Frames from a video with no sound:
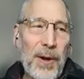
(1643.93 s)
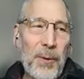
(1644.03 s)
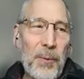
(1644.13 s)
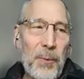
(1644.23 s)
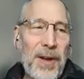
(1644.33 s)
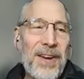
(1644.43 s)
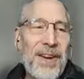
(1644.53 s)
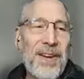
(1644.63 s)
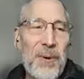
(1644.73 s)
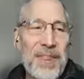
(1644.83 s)

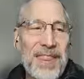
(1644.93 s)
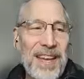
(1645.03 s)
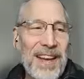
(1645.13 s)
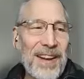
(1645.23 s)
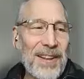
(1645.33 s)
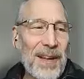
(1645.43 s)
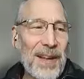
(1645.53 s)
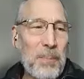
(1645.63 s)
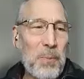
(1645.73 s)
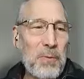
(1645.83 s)
So with that,
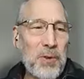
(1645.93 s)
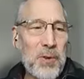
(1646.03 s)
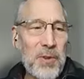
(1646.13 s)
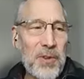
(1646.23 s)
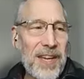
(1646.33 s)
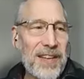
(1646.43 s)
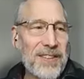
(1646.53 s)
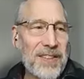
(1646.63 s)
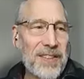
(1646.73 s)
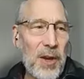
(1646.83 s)
I'll move you to
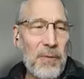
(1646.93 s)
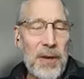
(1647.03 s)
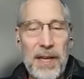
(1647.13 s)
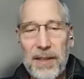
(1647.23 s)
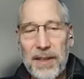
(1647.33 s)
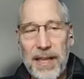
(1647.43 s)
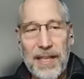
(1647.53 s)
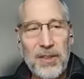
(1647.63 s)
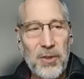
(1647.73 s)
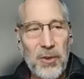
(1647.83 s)
the exit. Do you have any
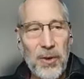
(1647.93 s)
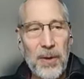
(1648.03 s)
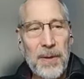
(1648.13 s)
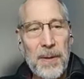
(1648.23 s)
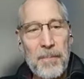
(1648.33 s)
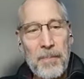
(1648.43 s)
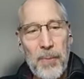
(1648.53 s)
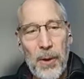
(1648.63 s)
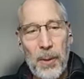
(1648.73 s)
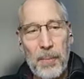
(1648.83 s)
links or
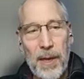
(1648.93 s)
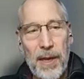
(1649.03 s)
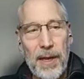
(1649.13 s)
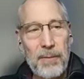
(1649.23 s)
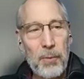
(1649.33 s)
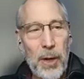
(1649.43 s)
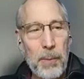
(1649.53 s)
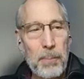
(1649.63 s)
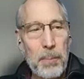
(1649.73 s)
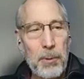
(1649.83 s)

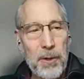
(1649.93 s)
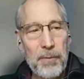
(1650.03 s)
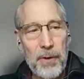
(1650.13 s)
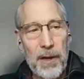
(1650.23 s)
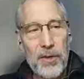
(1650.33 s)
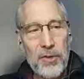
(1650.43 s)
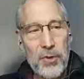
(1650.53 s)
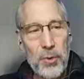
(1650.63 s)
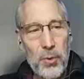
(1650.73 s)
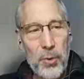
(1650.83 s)
any how people can
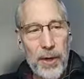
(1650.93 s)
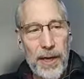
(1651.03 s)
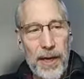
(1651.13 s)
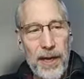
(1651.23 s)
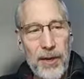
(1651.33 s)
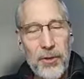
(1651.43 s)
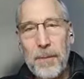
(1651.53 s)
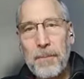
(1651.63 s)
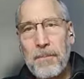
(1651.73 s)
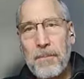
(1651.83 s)
find you or any
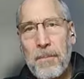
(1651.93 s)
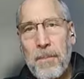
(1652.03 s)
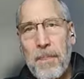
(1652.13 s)
ask?